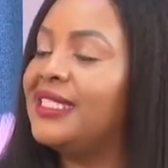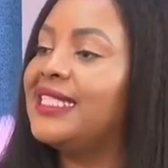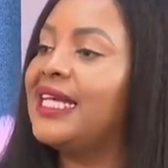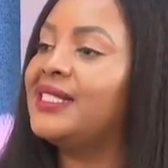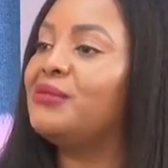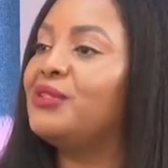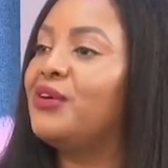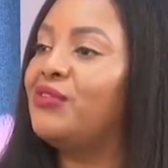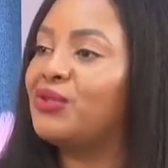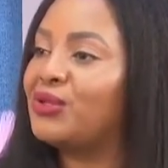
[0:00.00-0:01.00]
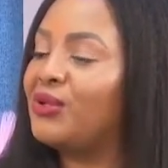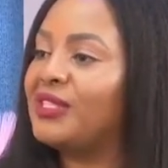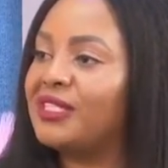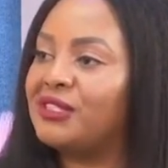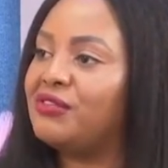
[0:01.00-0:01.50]
Jesus himself was
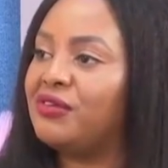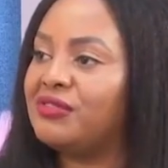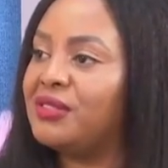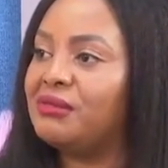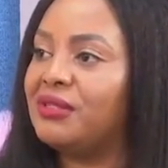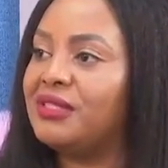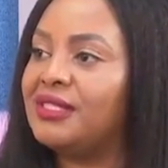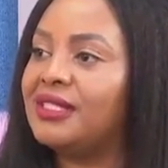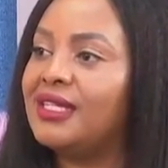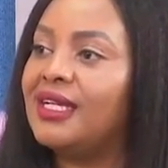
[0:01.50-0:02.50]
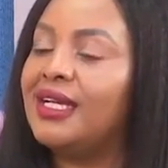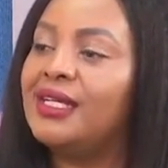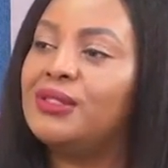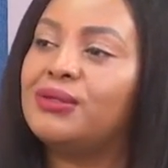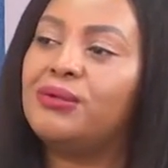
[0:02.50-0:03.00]
called the chief of demons. Mm-hmm.
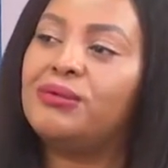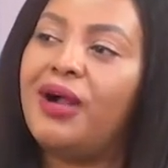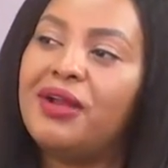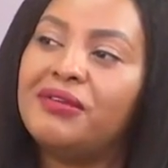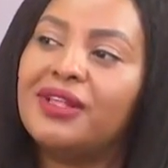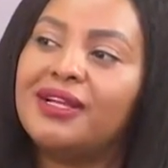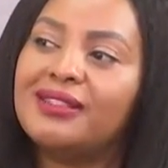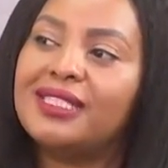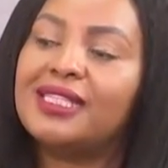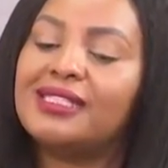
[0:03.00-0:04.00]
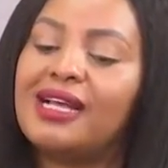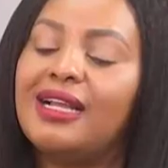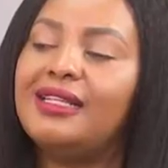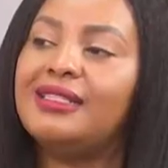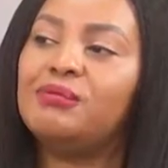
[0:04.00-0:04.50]
So one of the greatest
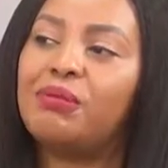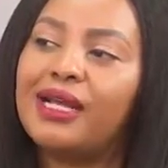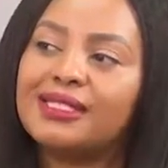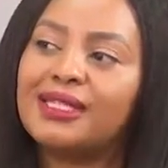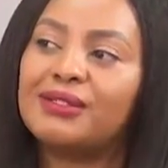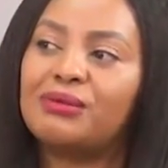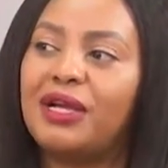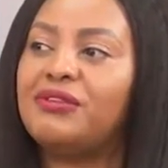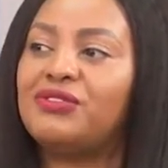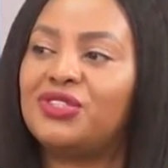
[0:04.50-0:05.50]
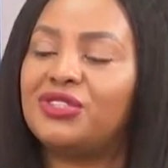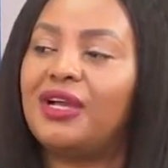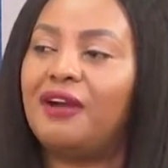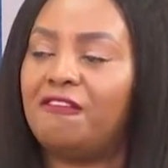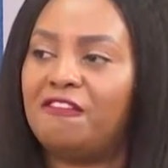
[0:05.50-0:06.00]
challenge pastor's wife
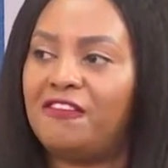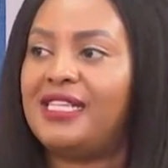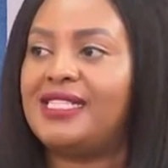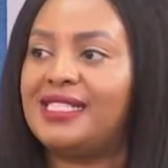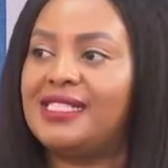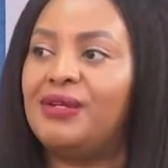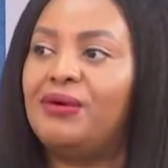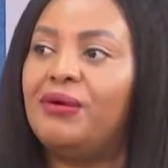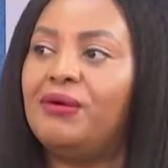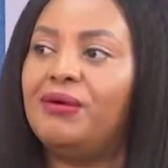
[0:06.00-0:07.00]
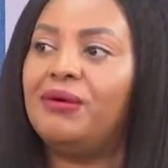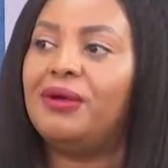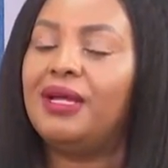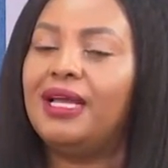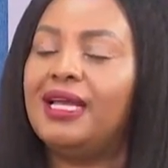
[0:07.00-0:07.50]
face
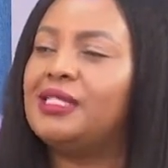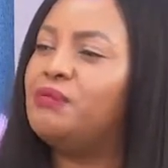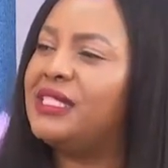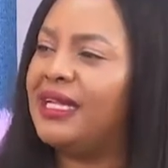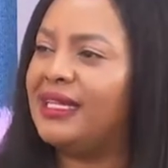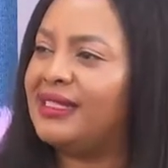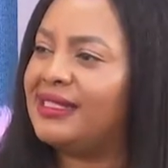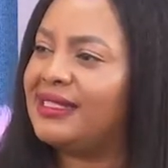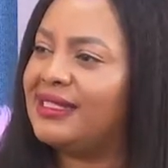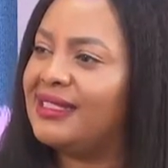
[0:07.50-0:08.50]
is bitterness.